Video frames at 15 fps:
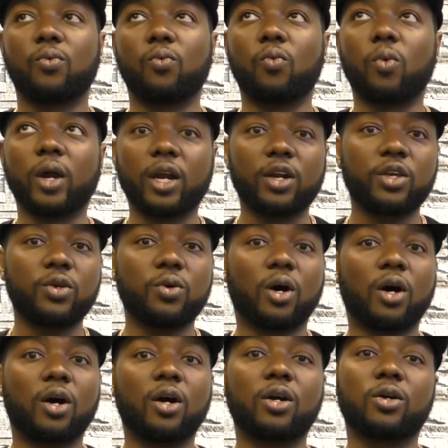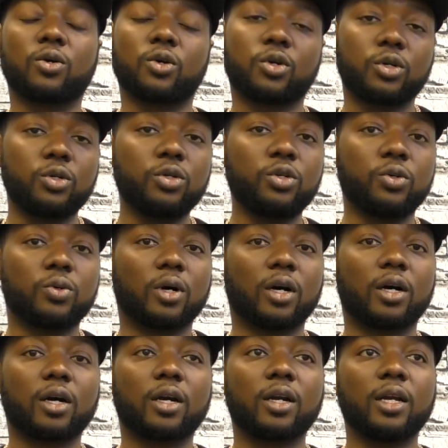where you are or who you
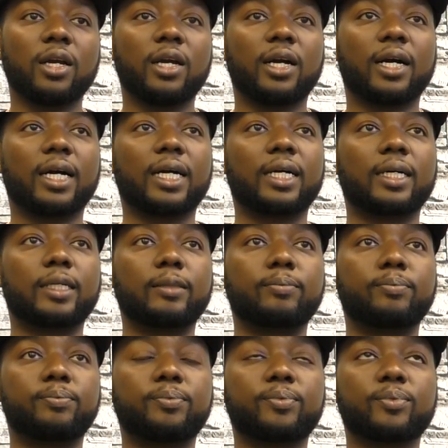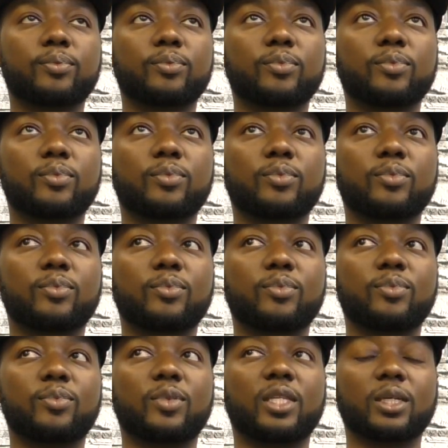are, um,
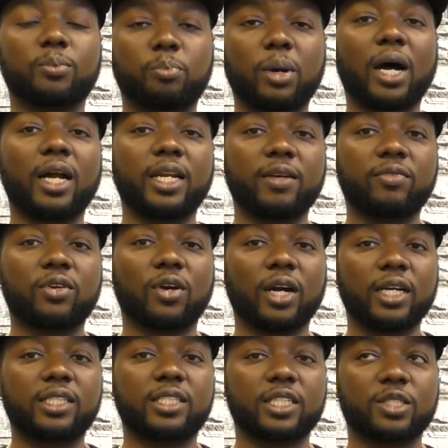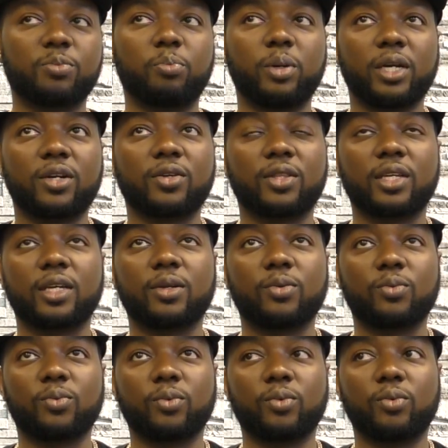the body of Christ is bigger
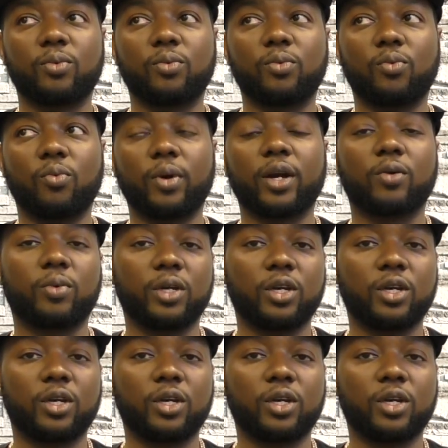than where we